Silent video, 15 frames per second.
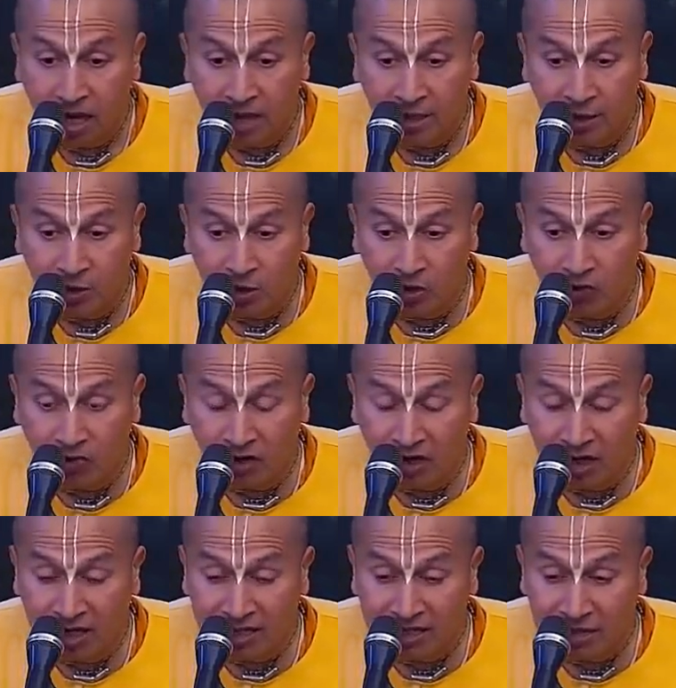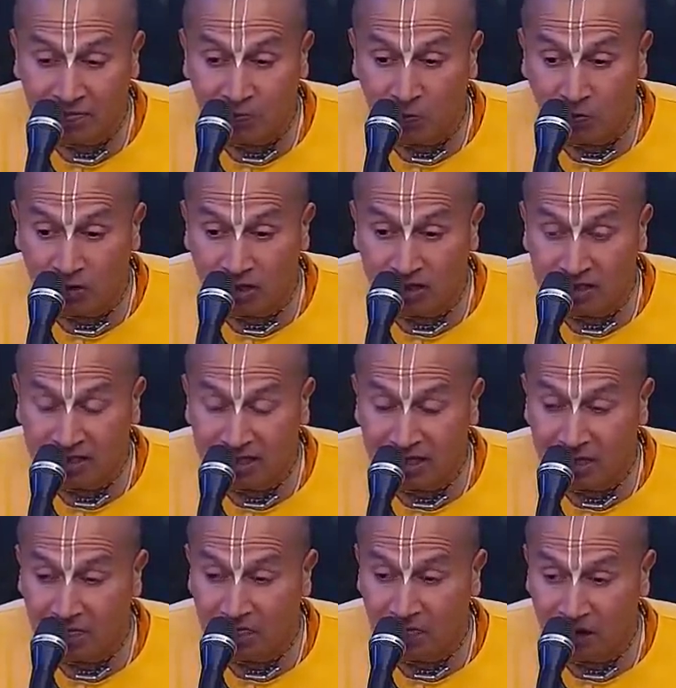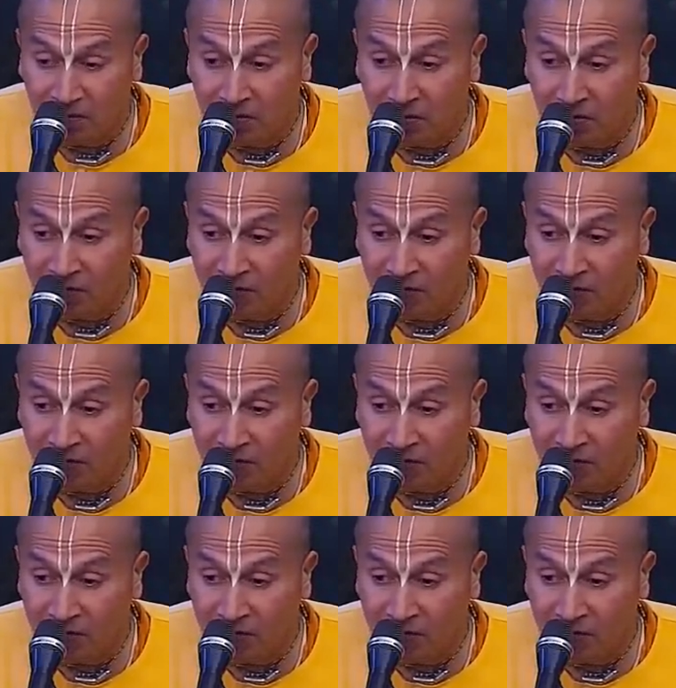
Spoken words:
I did not realize the potency and the power